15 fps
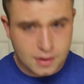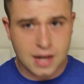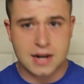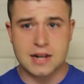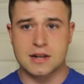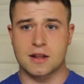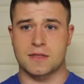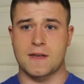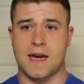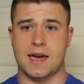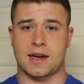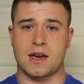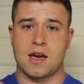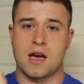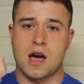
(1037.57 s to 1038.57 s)
I need to
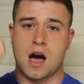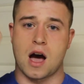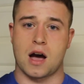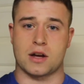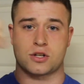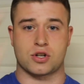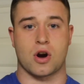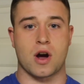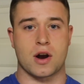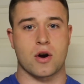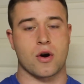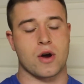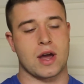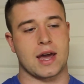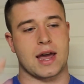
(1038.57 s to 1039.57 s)
thank Sean
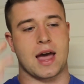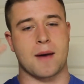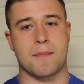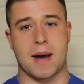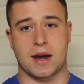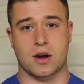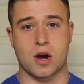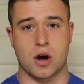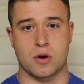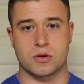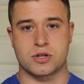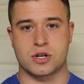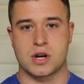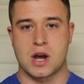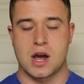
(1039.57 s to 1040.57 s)
Noriega, my
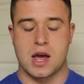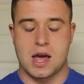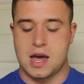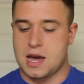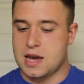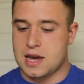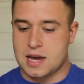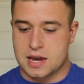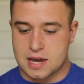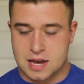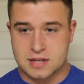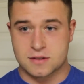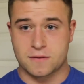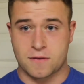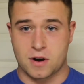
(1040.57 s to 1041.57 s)
coach.
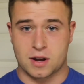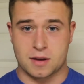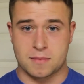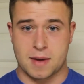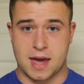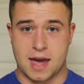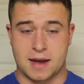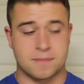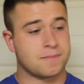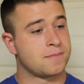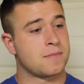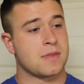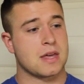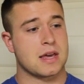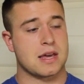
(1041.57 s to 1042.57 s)
He's a fucking man.
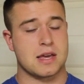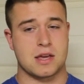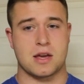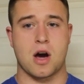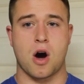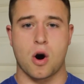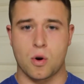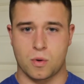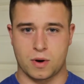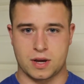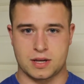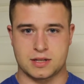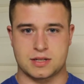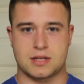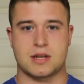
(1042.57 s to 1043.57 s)
He
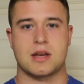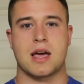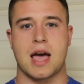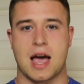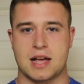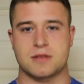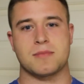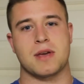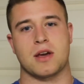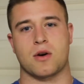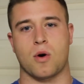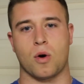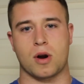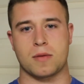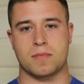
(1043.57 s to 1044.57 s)
always has me and
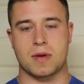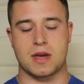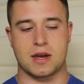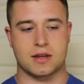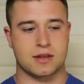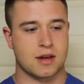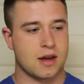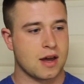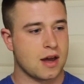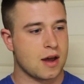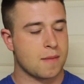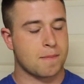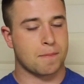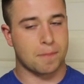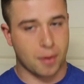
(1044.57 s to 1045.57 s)
Corey peaked
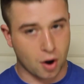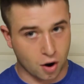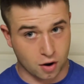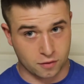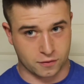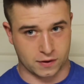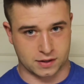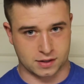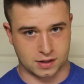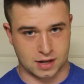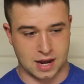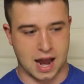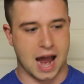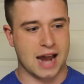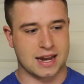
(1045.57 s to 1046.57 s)

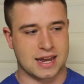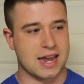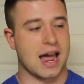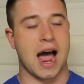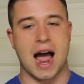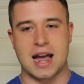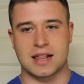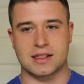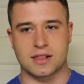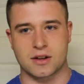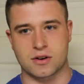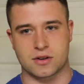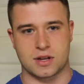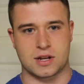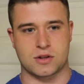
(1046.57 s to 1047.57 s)
perfectly. I
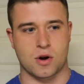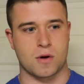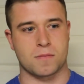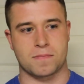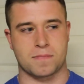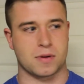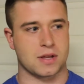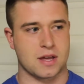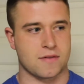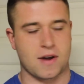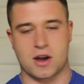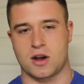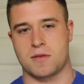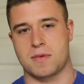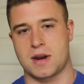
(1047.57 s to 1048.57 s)
literally don't believe I
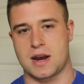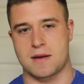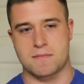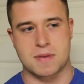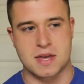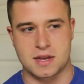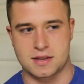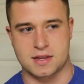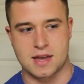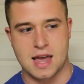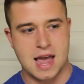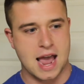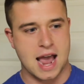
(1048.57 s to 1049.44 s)
could have been peaked